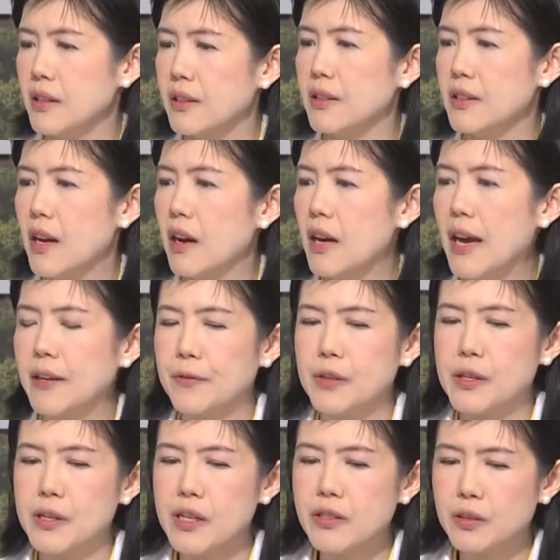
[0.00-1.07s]
Yeah, and
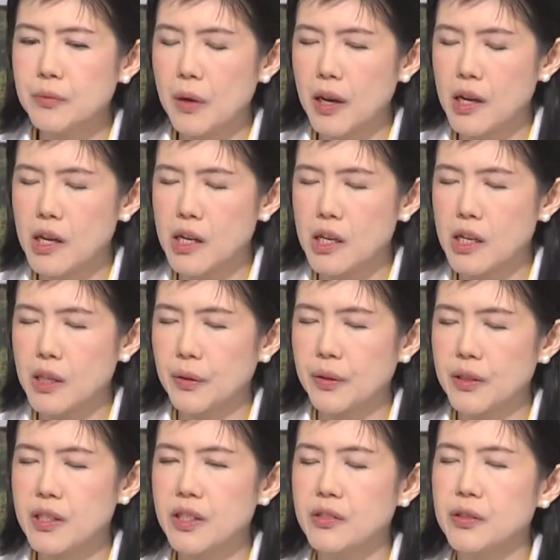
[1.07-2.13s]
this
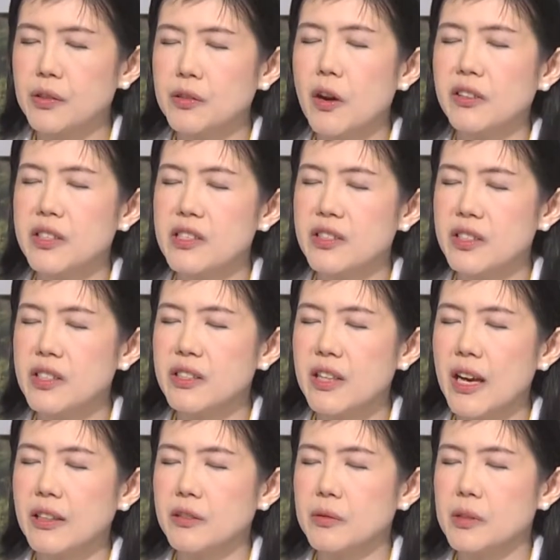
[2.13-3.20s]
is not disease
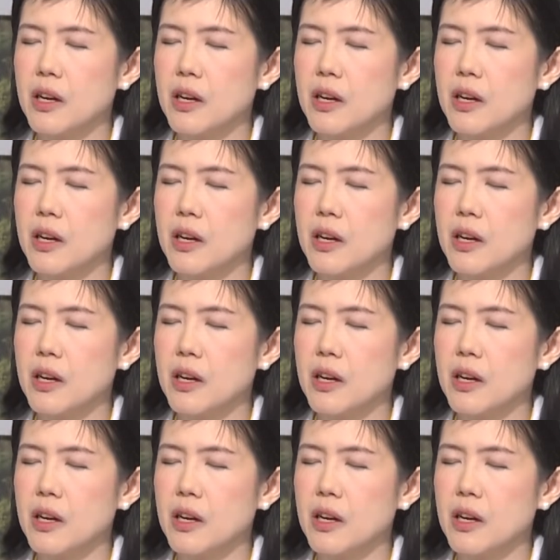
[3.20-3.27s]
that